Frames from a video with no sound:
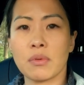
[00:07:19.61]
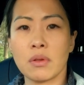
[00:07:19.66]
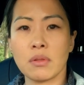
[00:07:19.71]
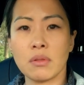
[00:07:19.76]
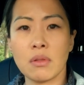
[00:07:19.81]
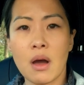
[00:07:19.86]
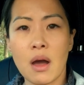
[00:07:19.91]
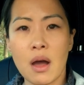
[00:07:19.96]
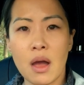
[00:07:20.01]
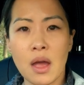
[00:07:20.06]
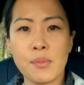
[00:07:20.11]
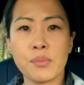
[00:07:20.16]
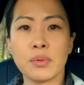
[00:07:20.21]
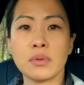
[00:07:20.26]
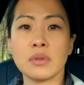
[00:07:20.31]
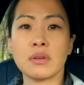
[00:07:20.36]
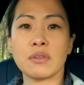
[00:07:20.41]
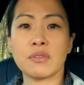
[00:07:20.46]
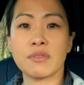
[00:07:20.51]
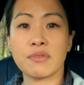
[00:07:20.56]

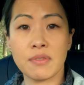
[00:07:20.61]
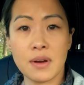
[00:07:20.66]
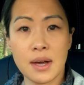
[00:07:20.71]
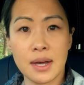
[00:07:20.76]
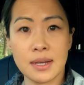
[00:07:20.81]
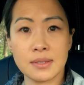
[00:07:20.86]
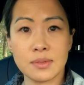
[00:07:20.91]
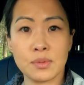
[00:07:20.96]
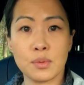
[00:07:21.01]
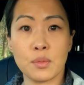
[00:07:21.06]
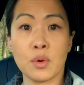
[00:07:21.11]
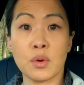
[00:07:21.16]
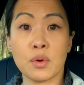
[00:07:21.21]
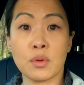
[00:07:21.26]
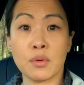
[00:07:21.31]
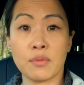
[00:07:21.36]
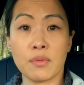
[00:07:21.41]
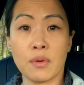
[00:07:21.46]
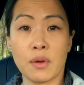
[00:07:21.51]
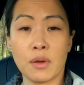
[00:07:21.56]
reliable and fast
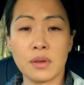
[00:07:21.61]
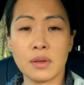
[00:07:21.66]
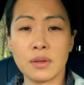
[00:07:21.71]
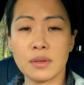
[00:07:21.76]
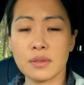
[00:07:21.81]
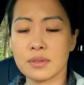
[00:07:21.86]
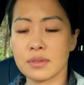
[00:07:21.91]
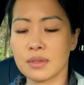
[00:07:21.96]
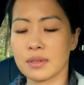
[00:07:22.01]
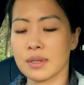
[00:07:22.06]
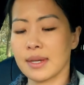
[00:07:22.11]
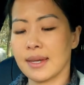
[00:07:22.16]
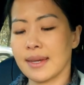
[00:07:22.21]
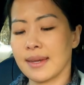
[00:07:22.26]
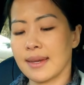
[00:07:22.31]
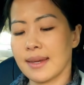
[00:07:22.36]
autofocus